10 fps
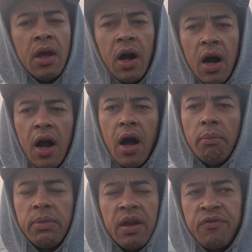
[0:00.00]

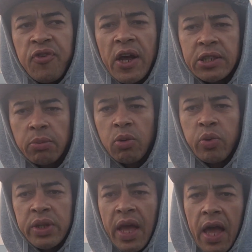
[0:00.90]
and flexible
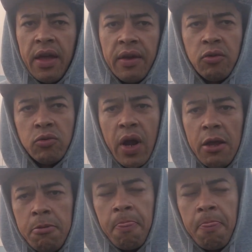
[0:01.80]
with that, right?